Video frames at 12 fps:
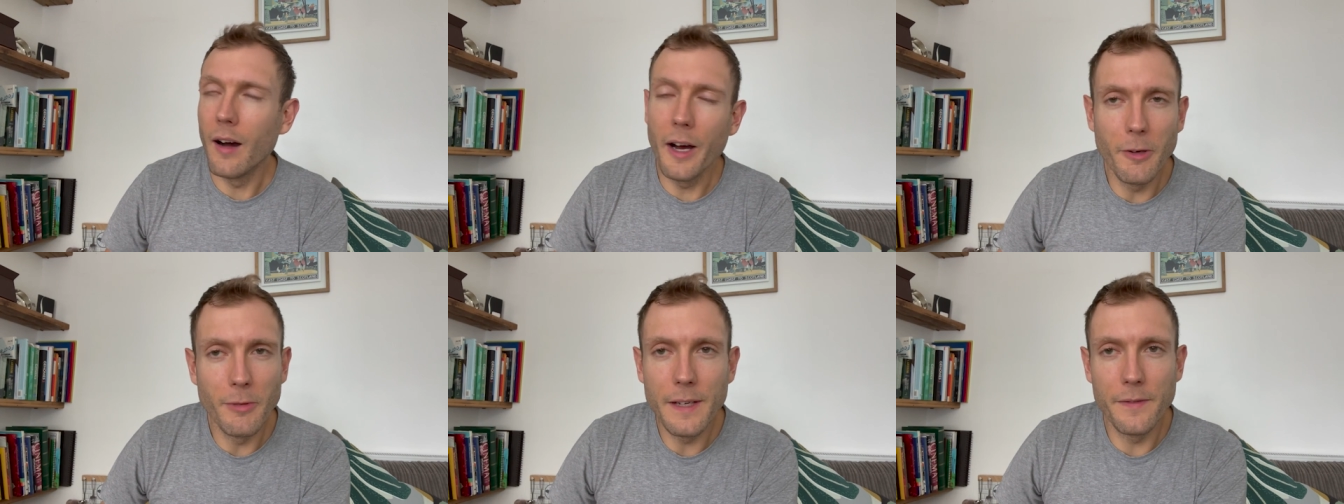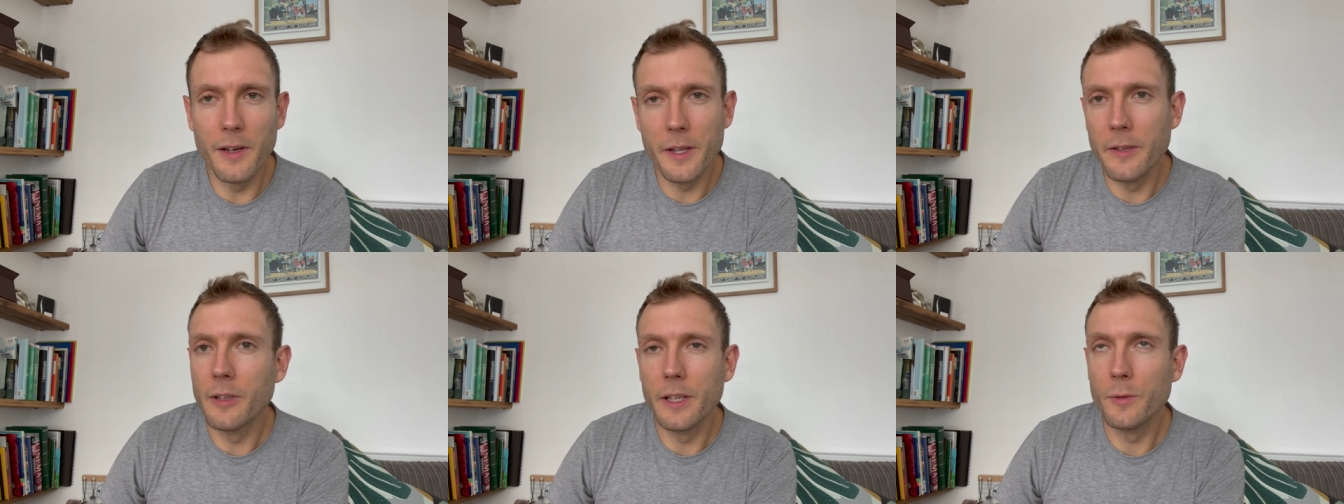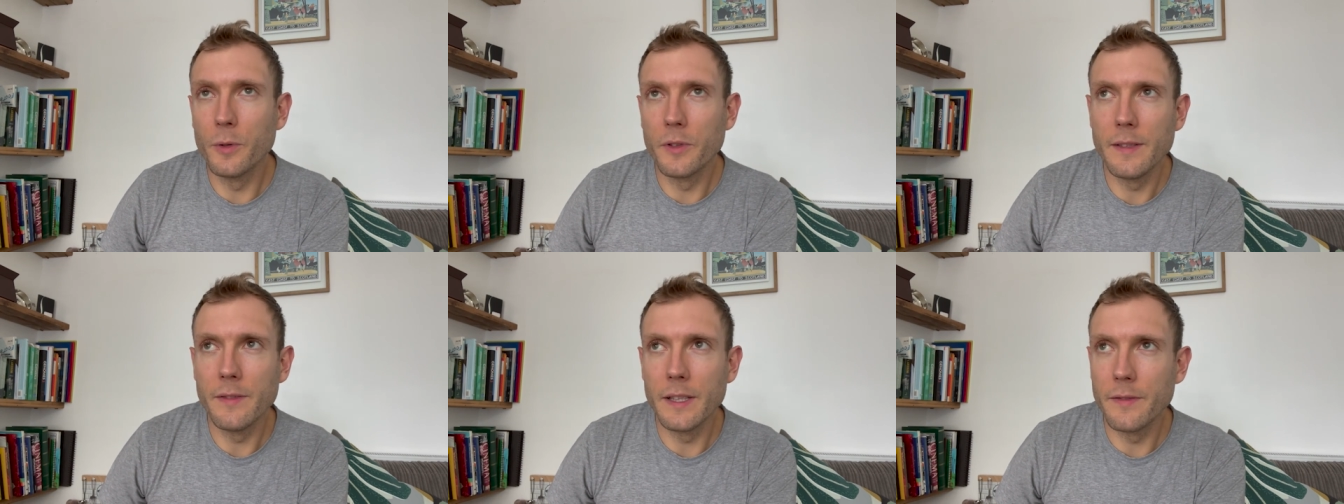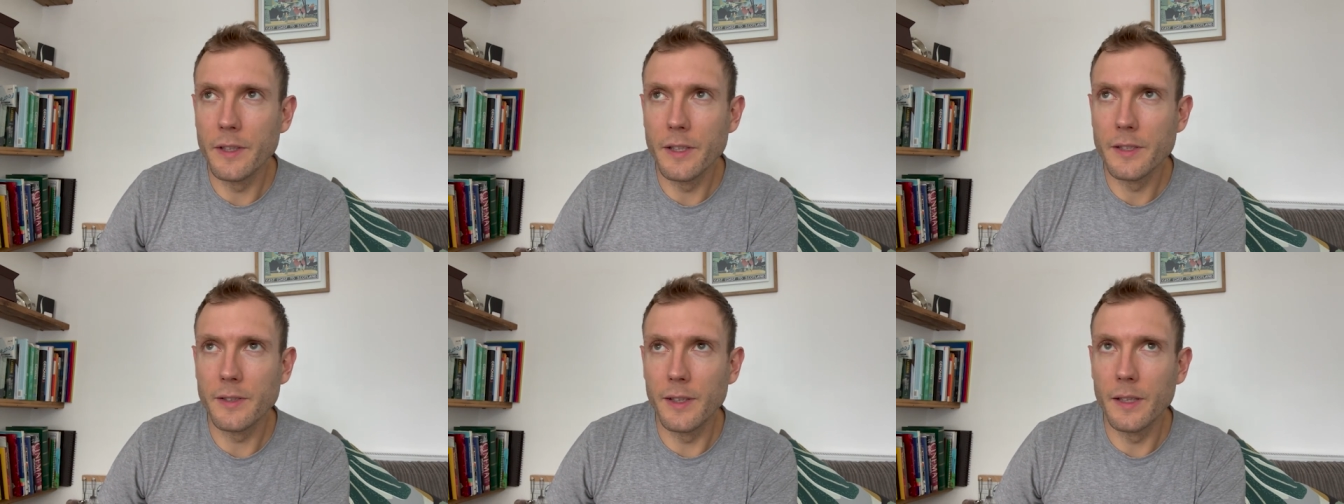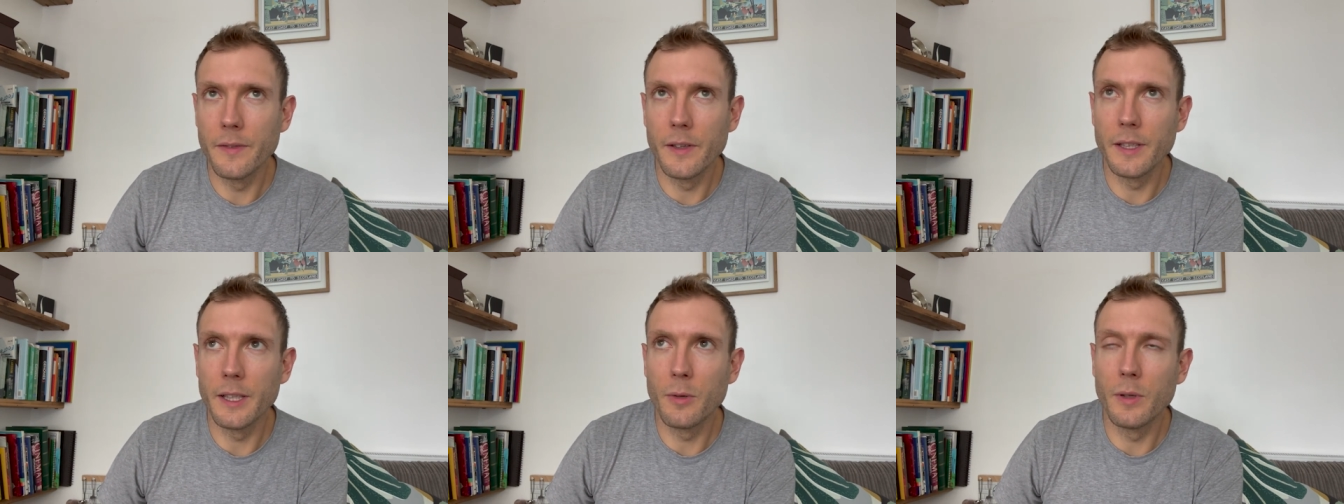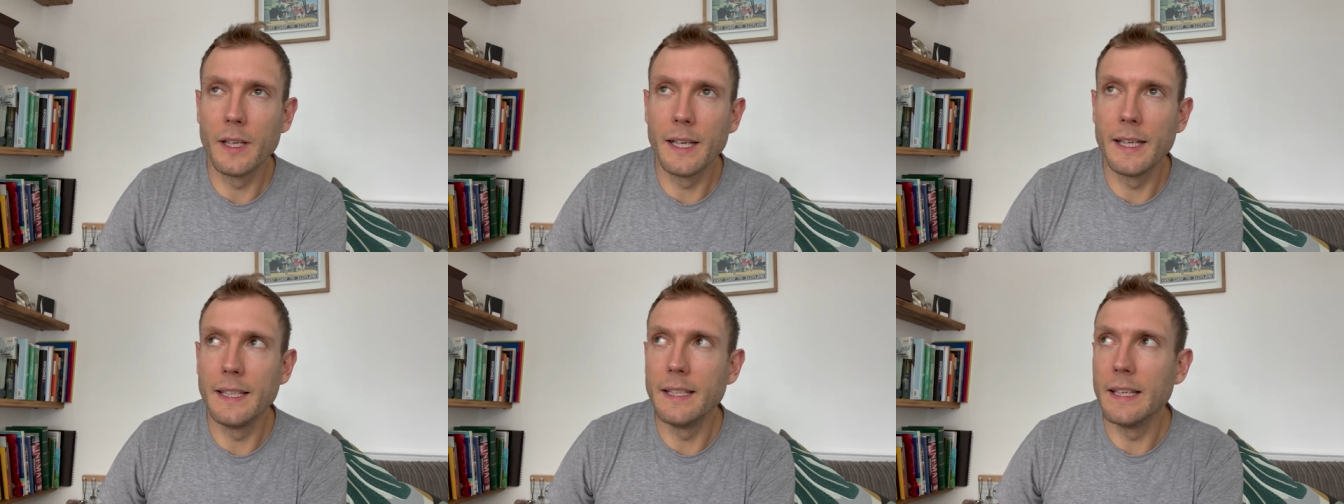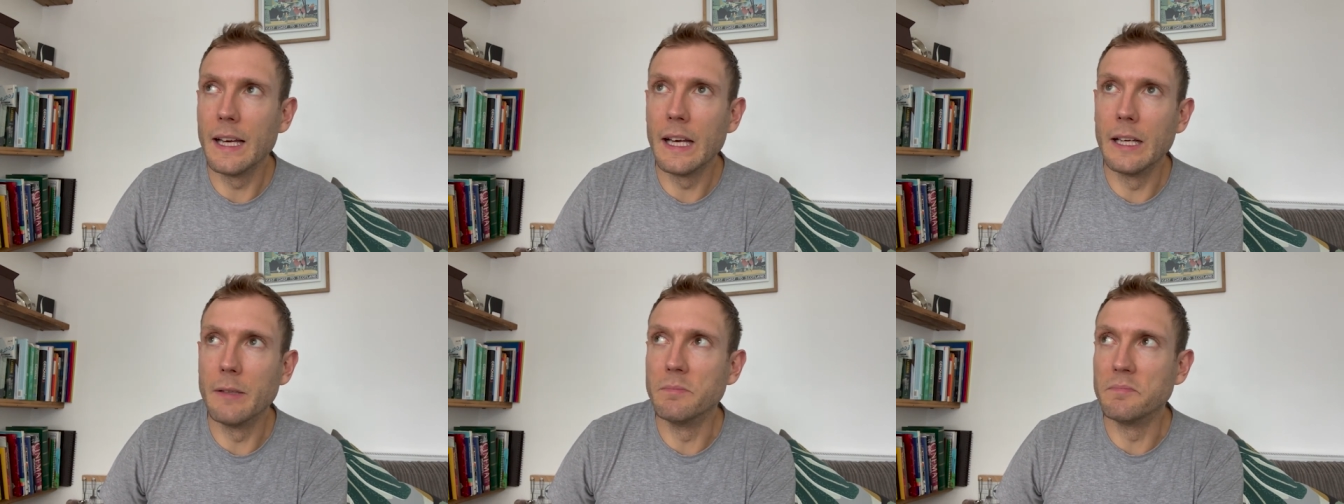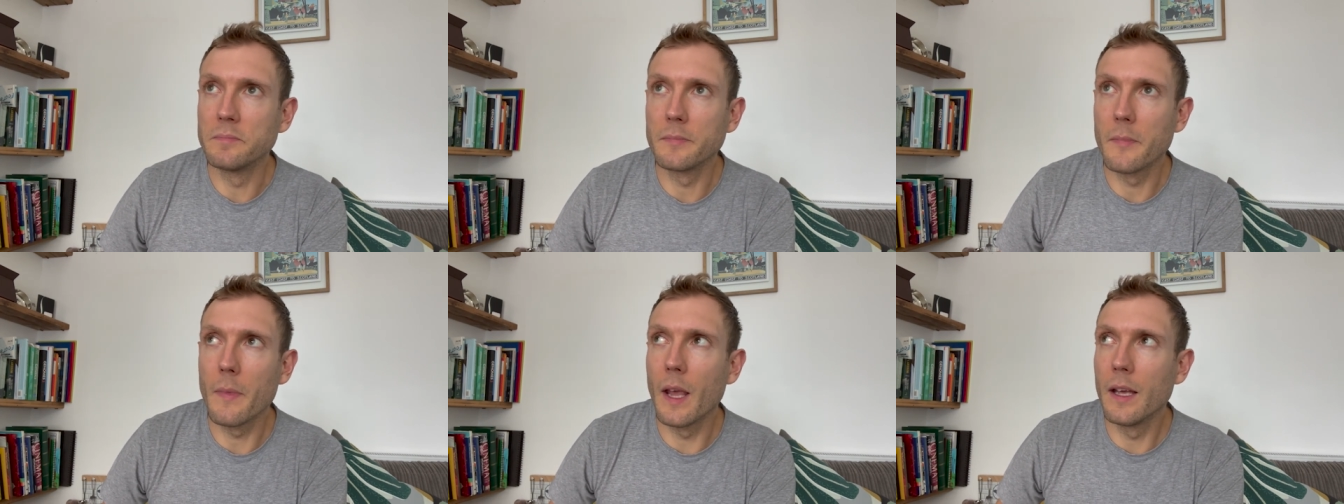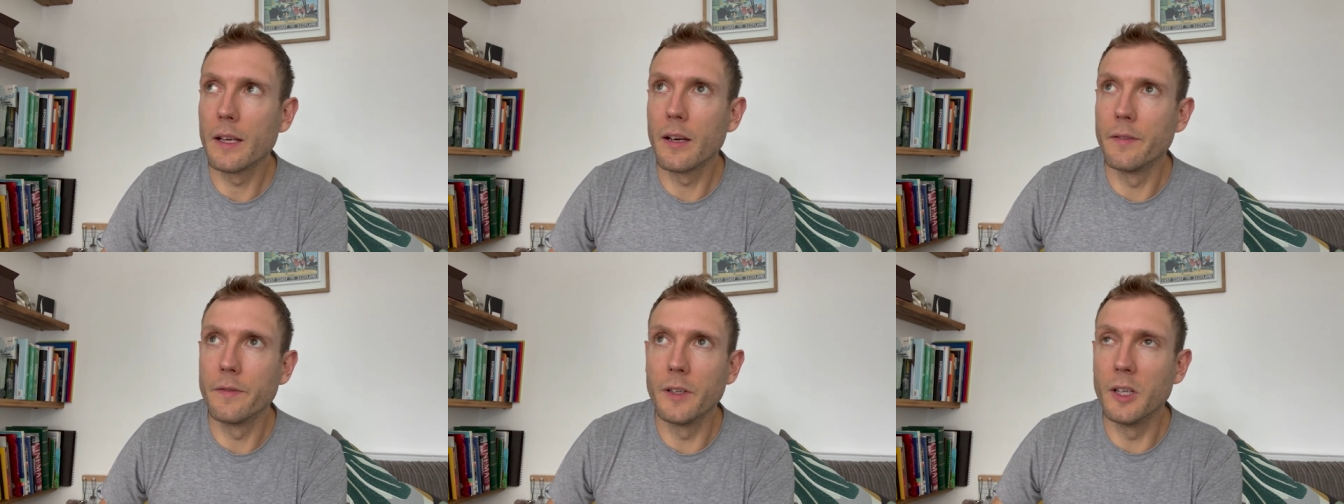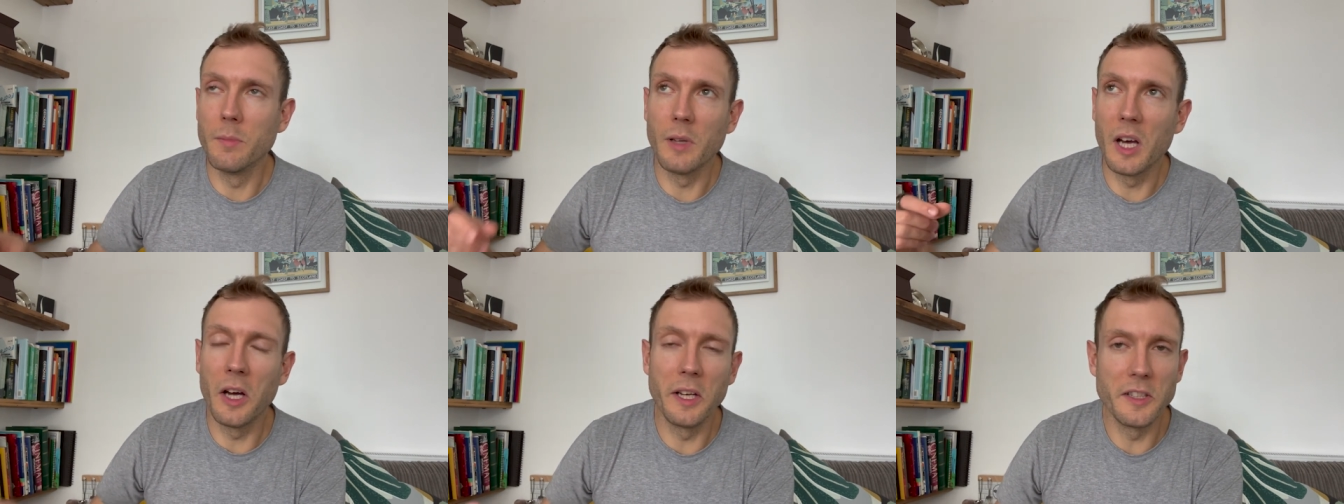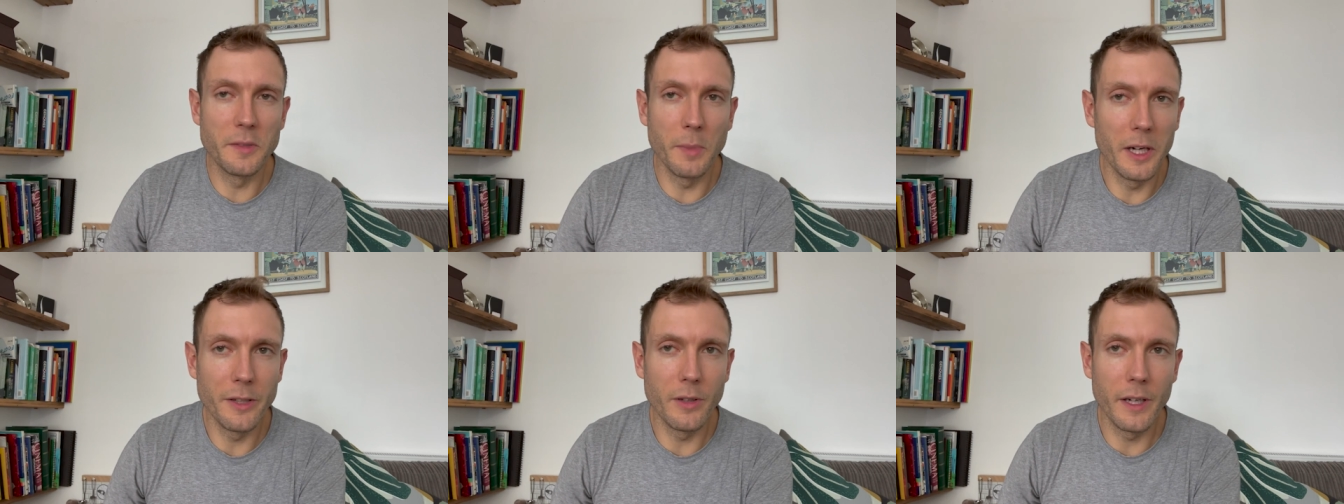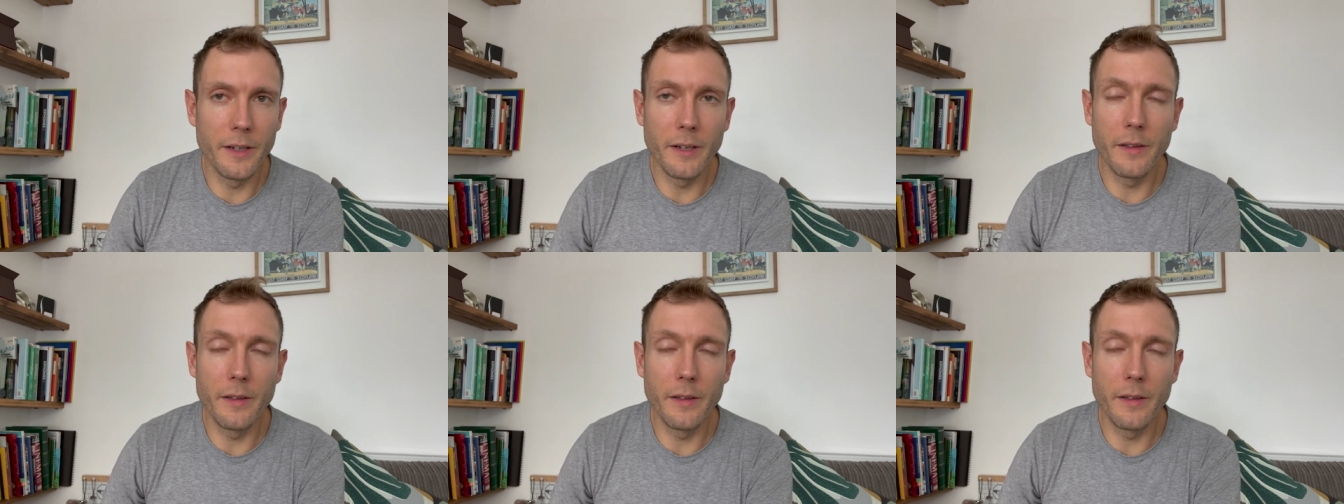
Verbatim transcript: I don't really find the Ride 14 very versatile. I find it quite a um, kind of firm, like uninspired ride.